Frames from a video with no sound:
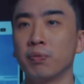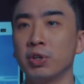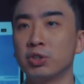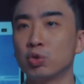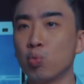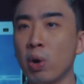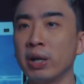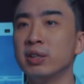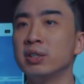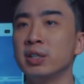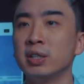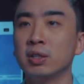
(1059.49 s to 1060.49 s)
It's
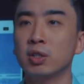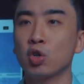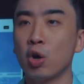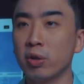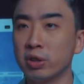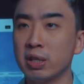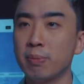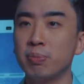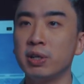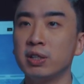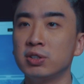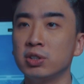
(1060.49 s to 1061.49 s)
one thing
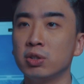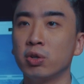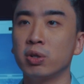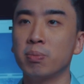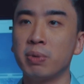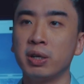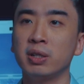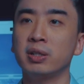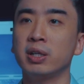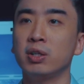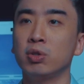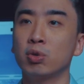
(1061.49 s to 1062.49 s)
contemplating on the money
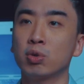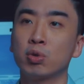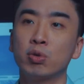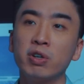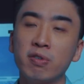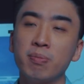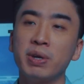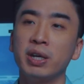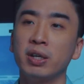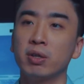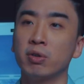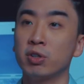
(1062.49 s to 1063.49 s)
that you could have
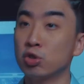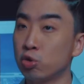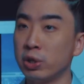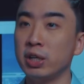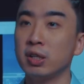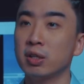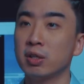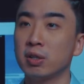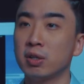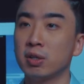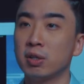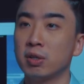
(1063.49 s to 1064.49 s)
made on the trade
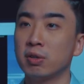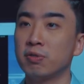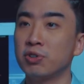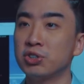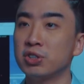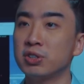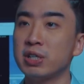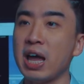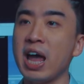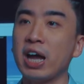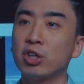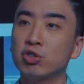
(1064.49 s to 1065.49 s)
versus
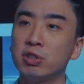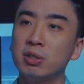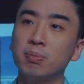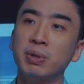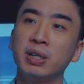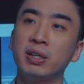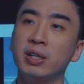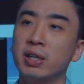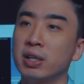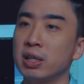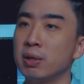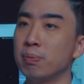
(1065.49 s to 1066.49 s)
actually being
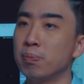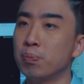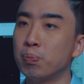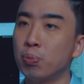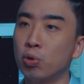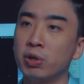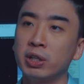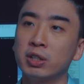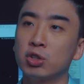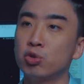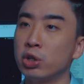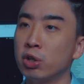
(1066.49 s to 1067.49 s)
there and pulling
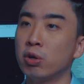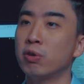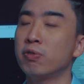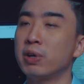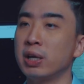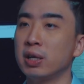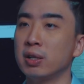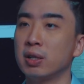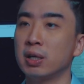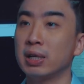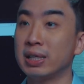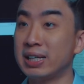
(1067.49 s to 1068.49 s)
the trade off and
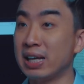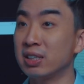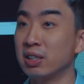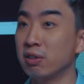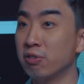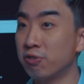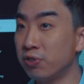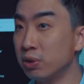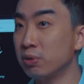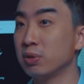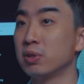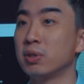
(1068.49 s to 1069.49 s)
getting
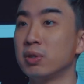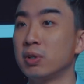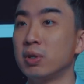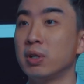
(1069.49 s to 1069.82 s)
filled.